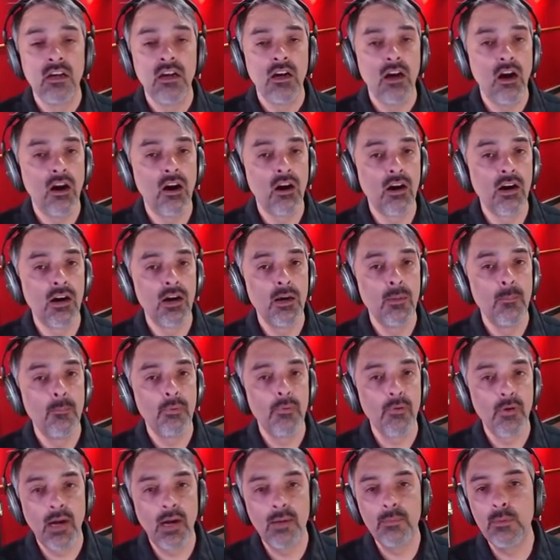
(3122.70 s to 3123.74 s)
are
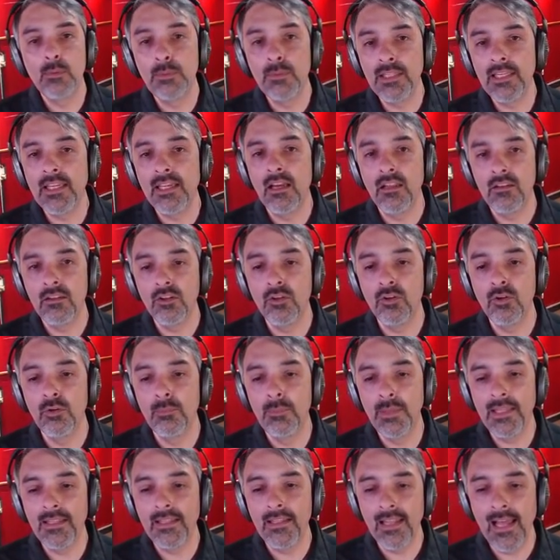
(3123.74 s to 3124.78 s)
probably a little
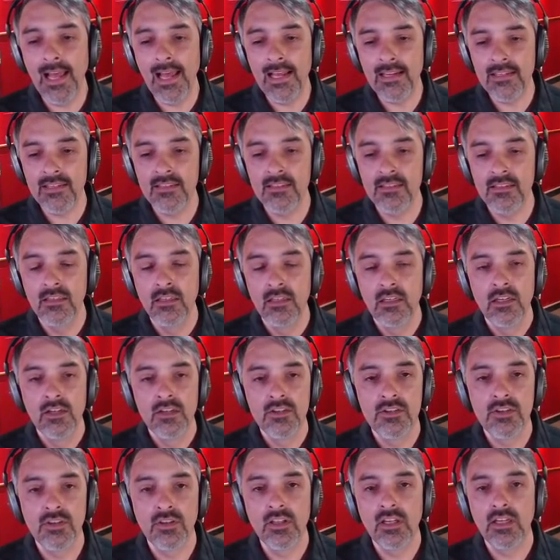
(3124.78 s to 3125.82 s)
bit less.
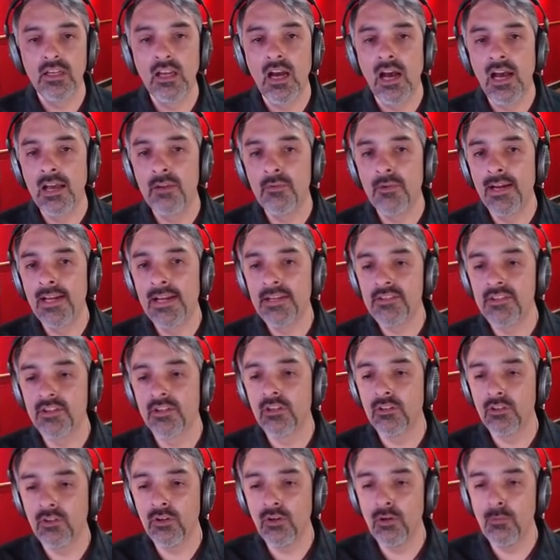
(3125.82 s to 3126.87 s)
So the God rays are a
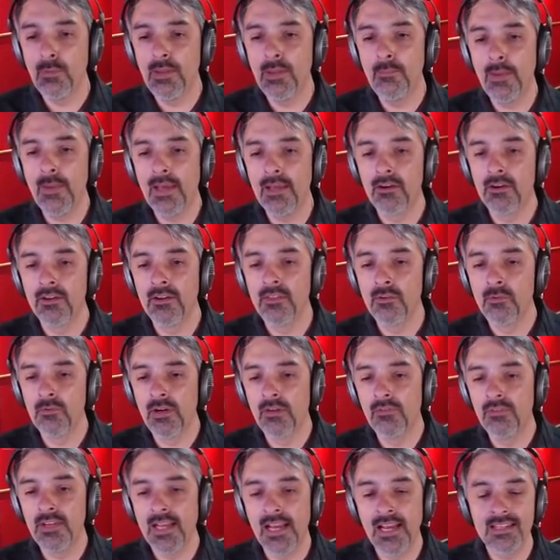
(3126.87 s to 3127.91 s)
little bit better in the
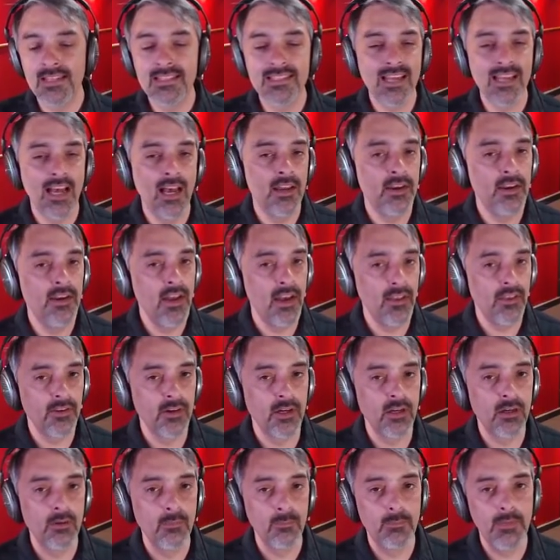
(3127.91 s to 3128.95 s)
Rift S,
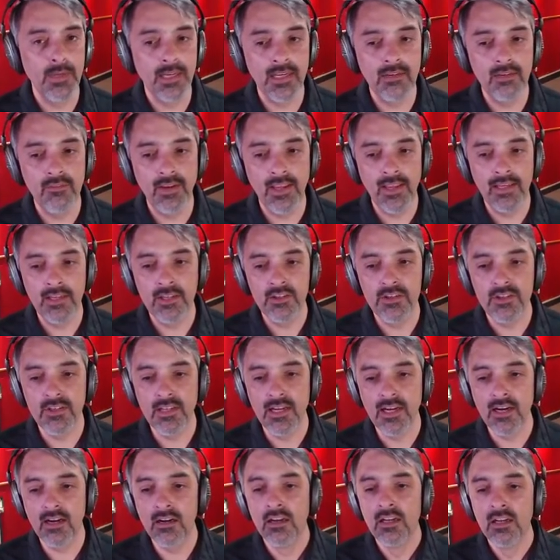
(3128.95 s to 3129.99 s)
another big advantage
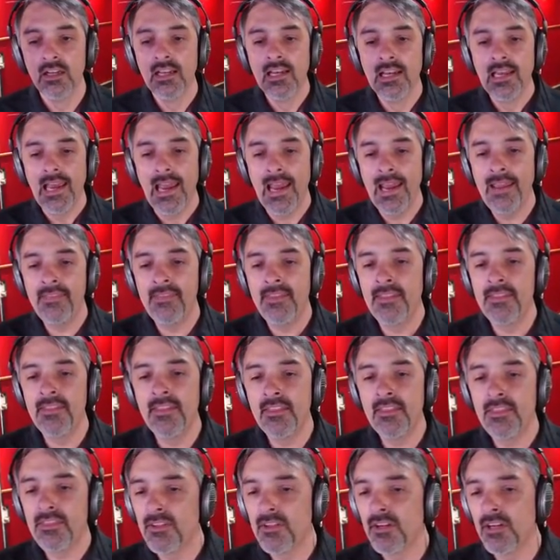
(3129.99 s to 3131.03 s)
there. And then the
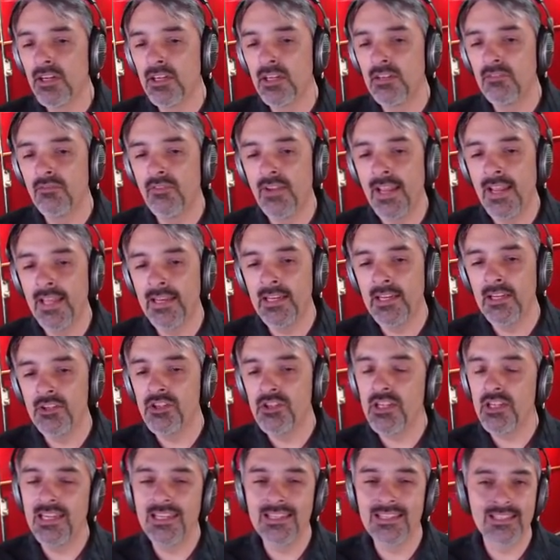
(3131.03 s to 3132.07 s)
third
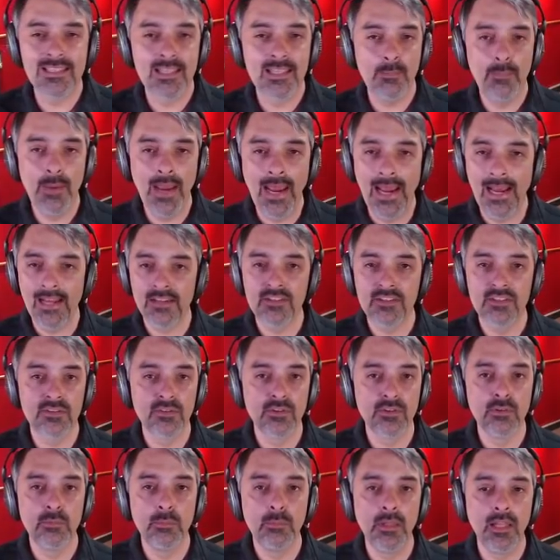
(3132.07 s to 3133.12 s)
advantage is the
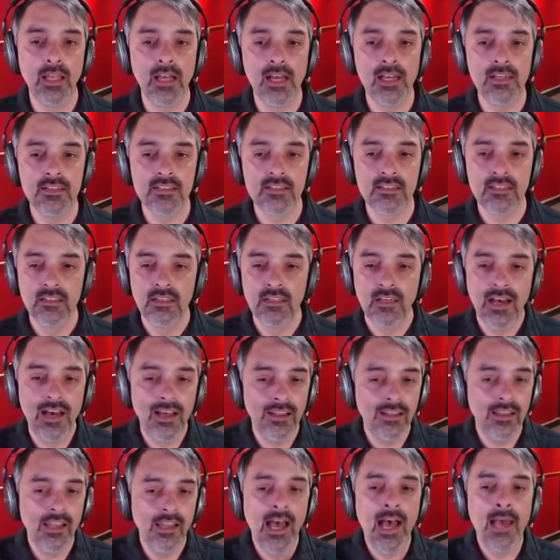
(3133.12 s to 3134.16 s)
pass-through plus, a
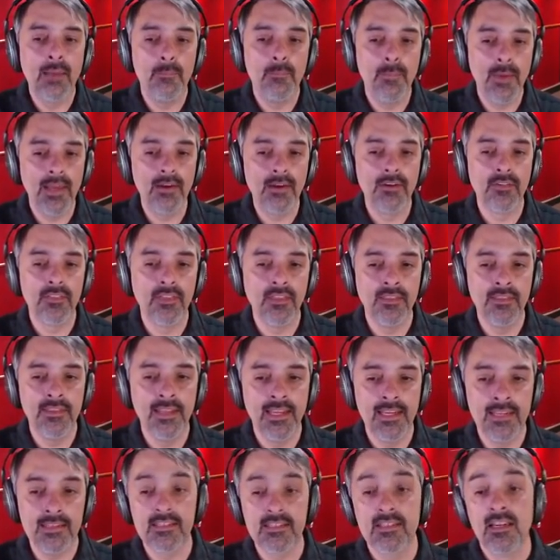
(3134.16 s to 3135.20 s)
lot better than
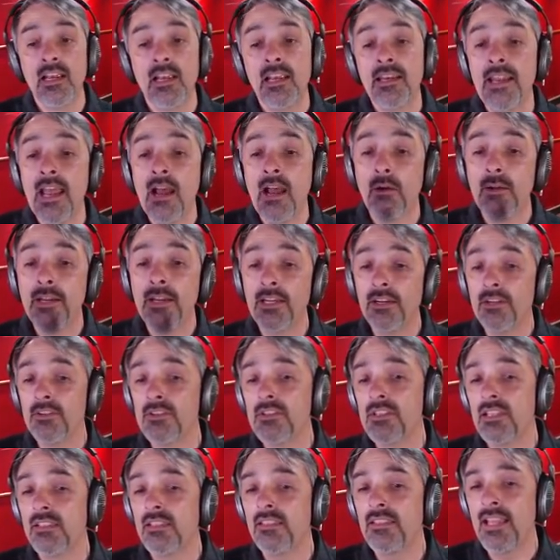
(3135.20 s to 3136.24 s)
this. Now here's
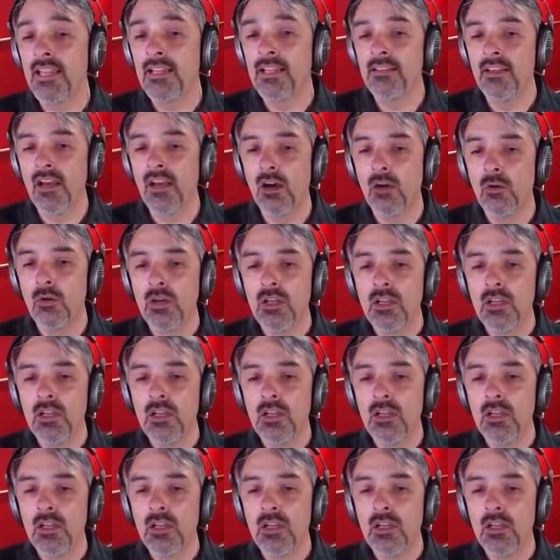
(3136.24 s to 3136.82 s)
the thing though,